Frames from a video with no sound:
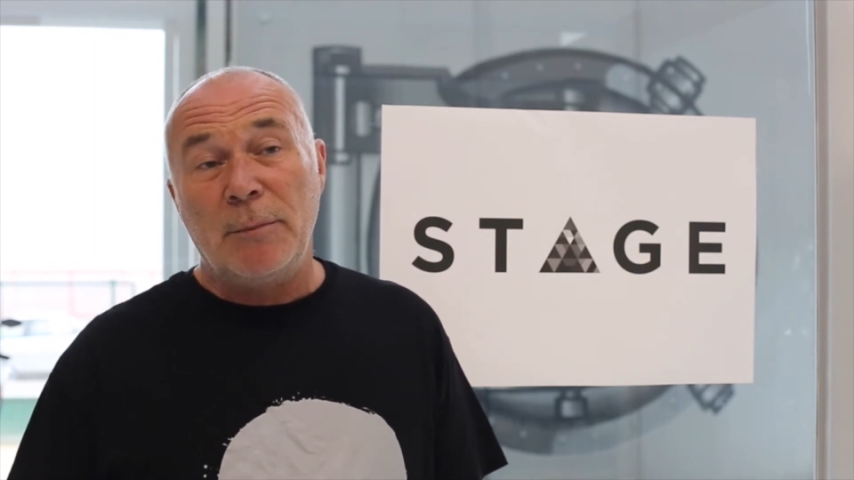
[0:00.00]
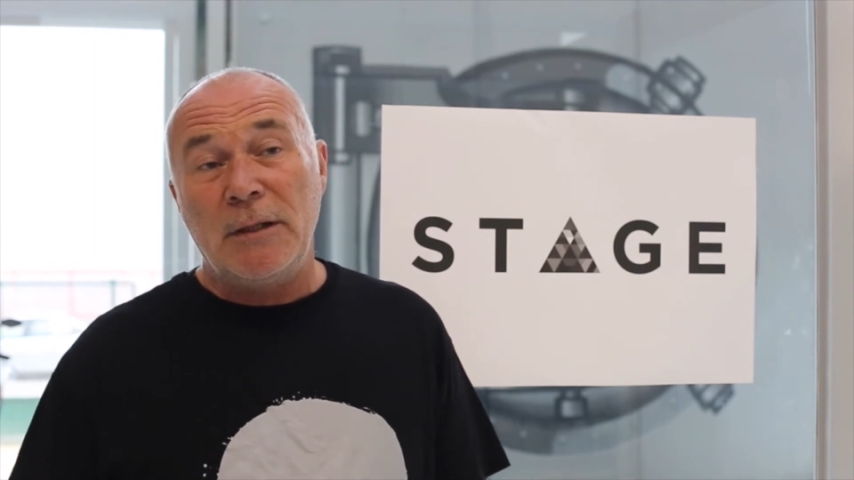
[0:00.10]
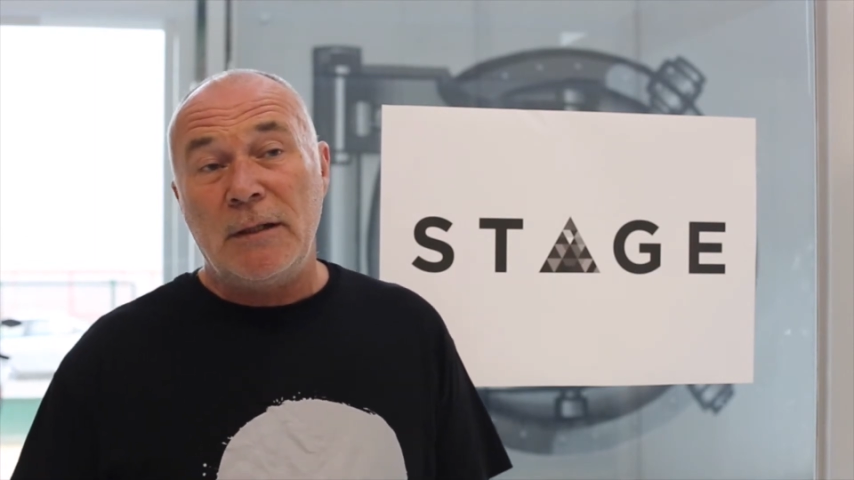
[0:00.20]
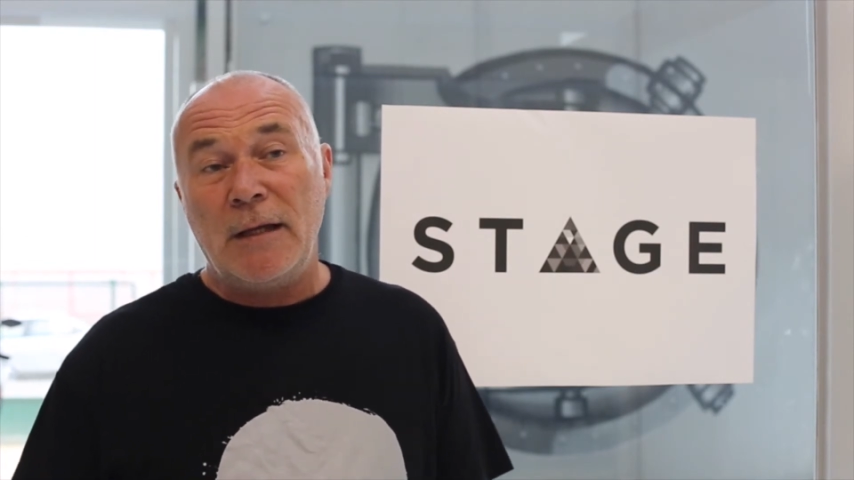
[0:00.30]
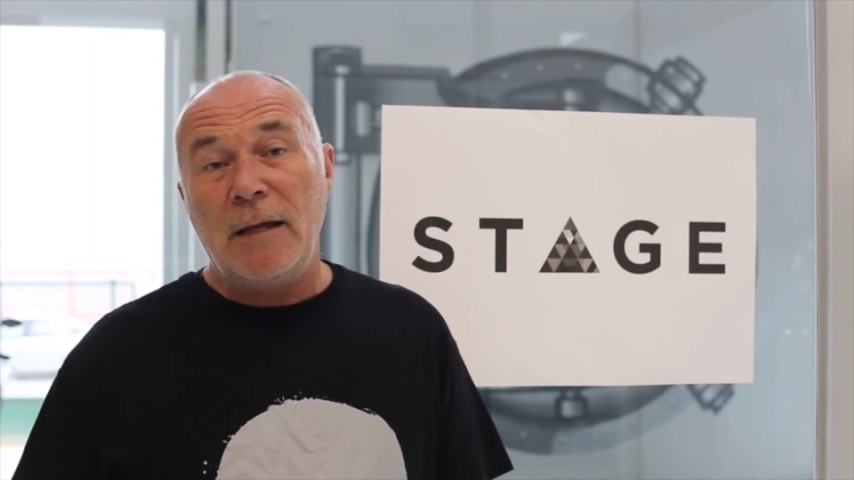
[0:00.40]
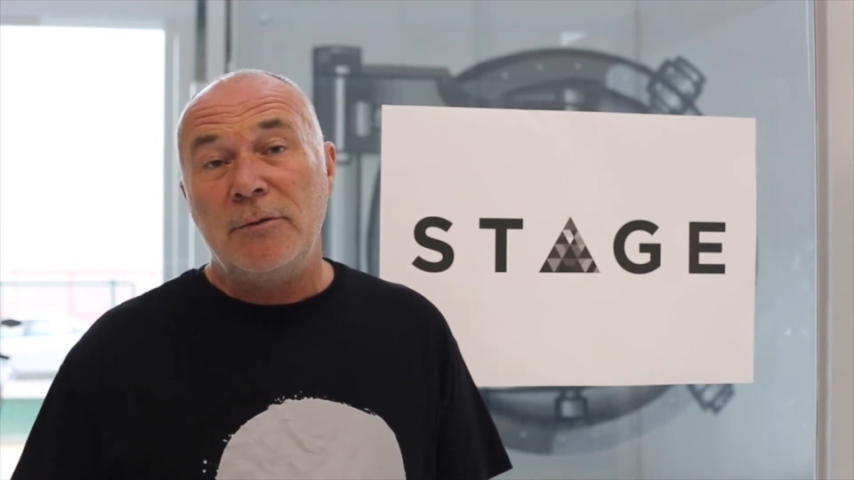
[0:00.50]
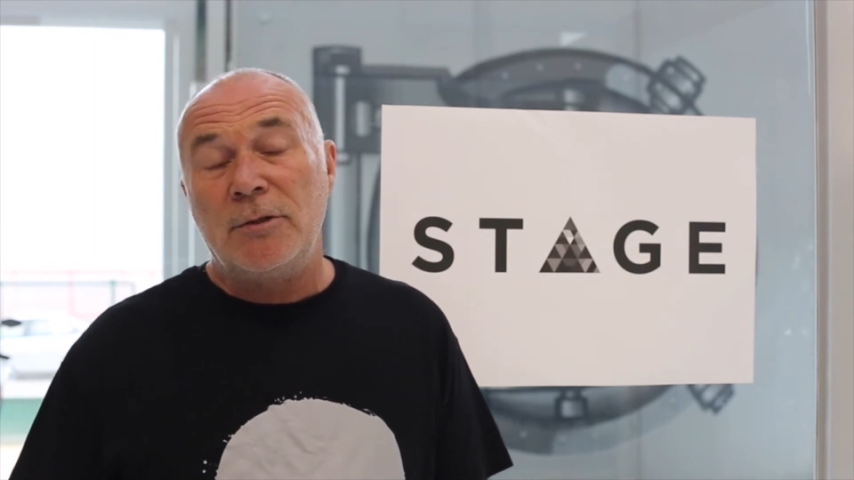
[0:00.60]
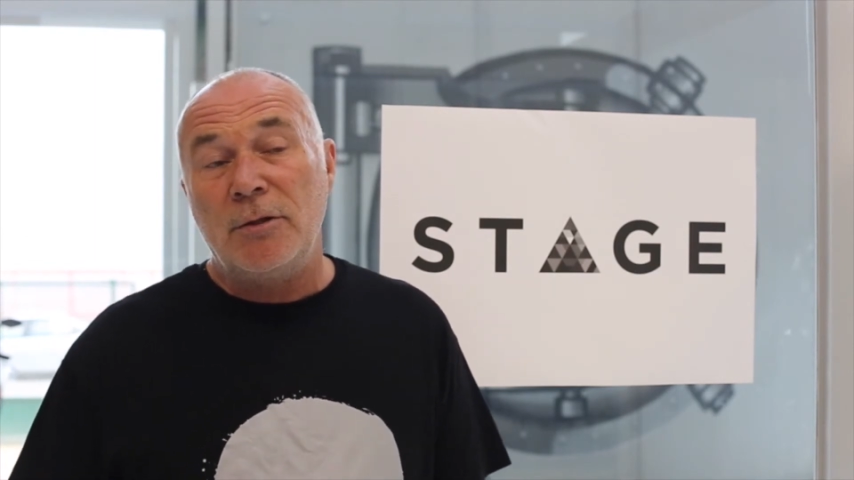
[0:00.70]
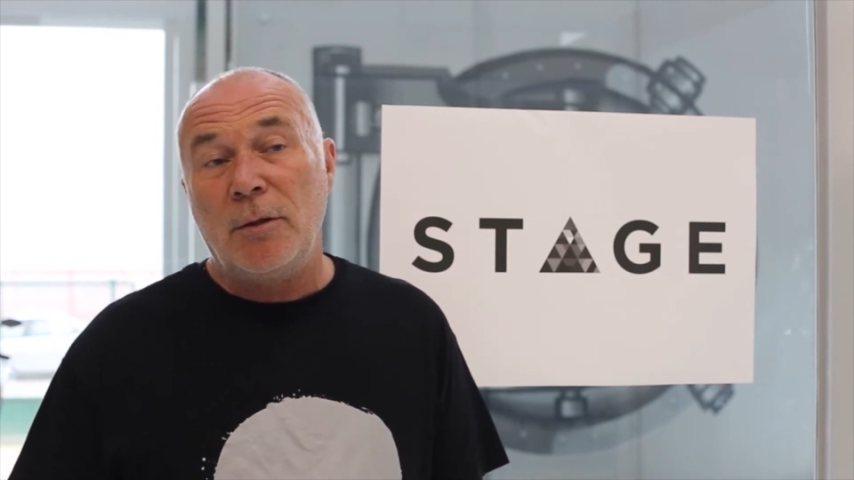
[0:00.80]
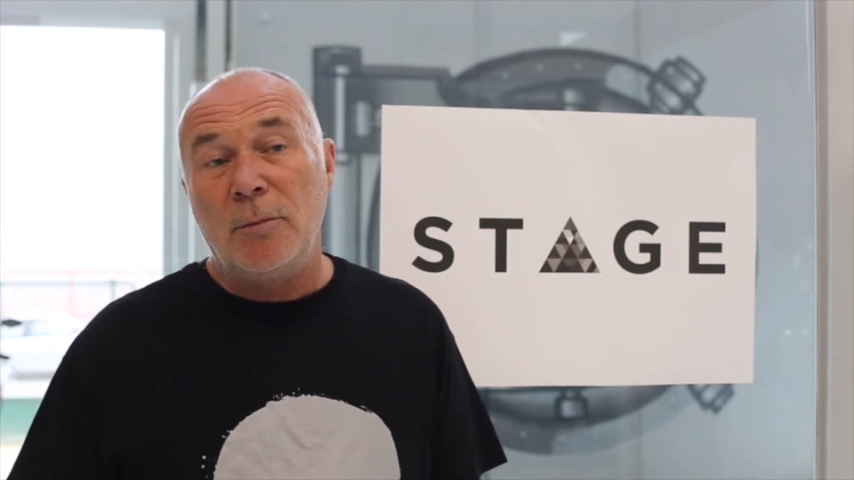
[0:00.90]
I mean, at the
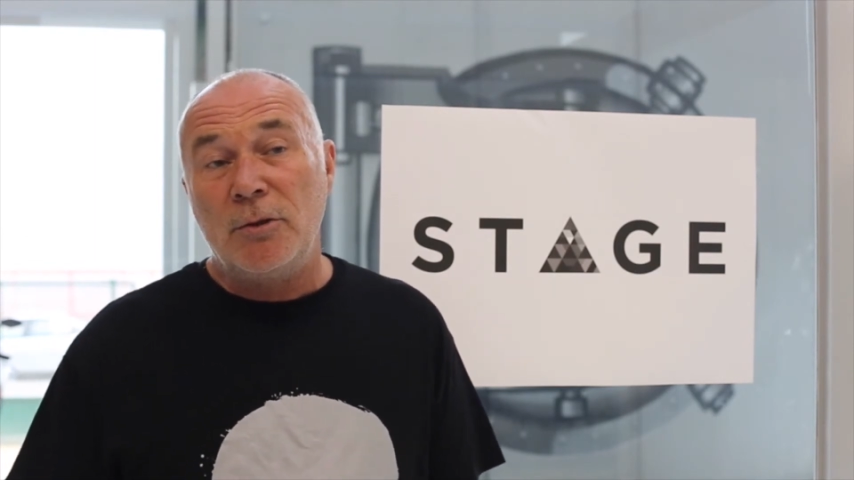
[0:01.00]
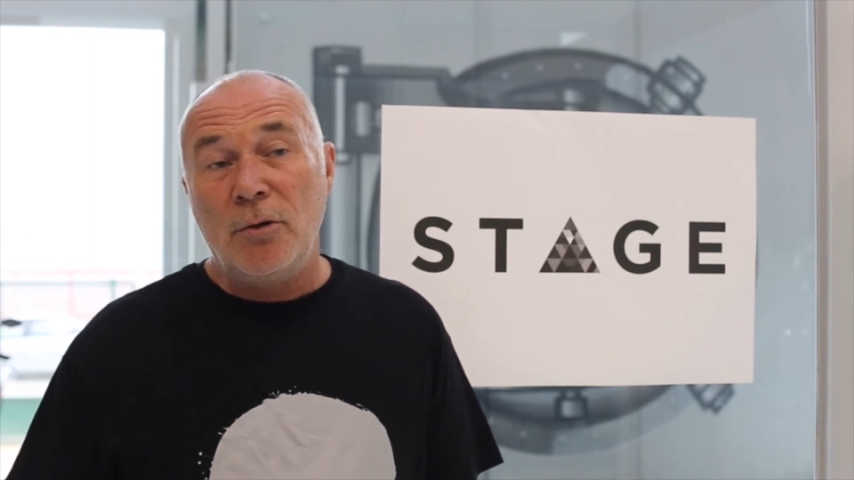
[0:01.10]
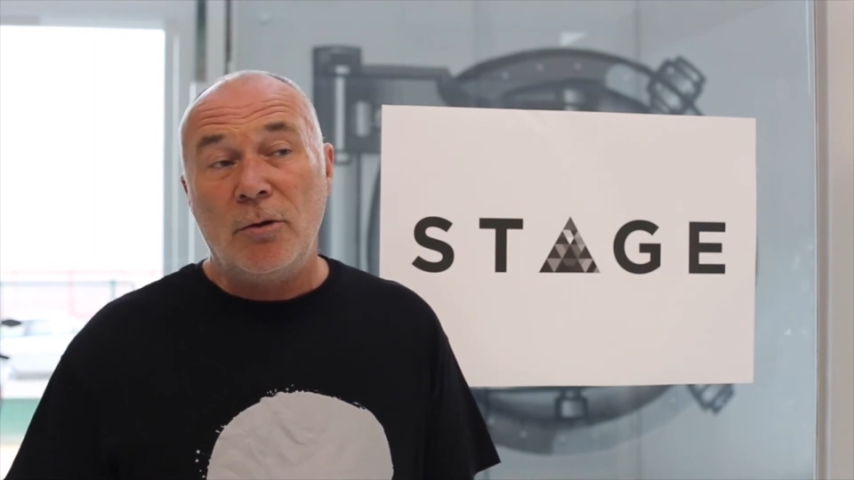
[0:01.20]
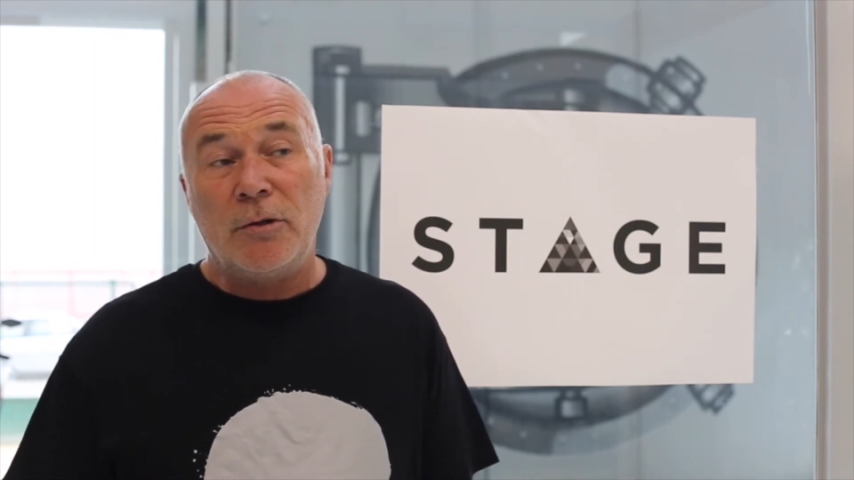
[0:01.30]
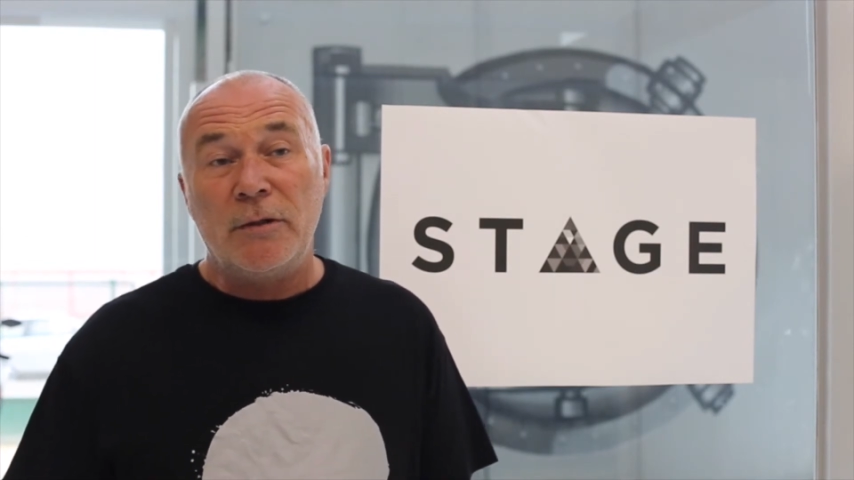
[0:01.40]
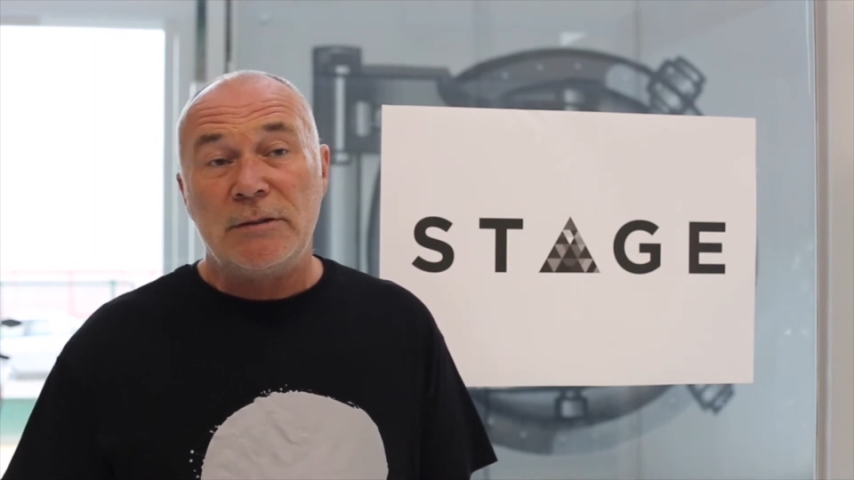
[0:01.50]
end, Mallorca